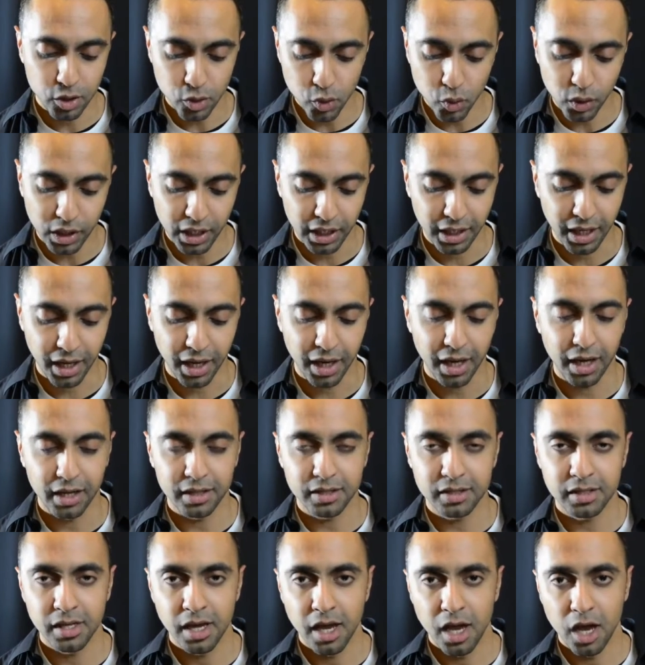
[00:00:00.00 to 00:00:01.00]

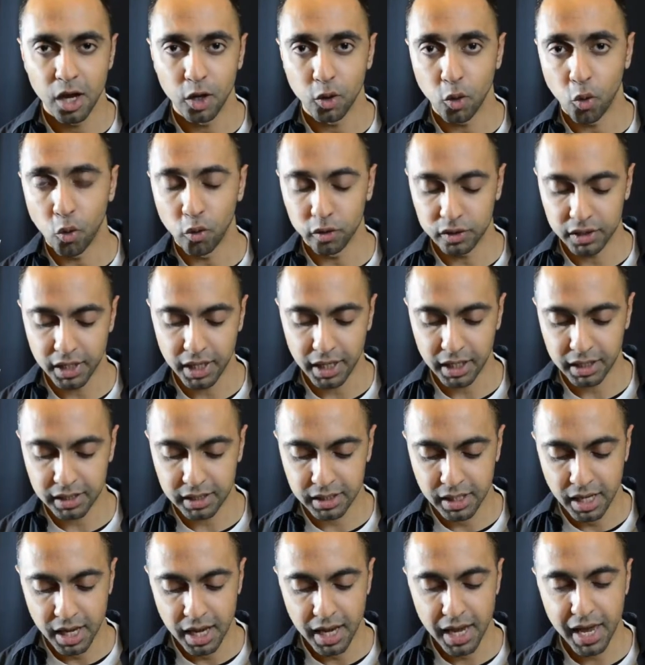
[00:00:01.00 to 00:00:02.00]
gigahertz
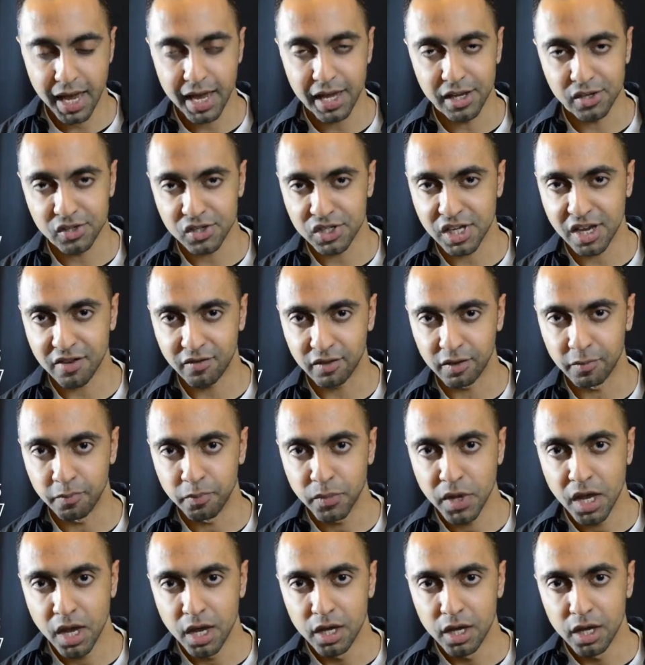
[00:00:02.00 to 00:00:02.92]
Cortex A7.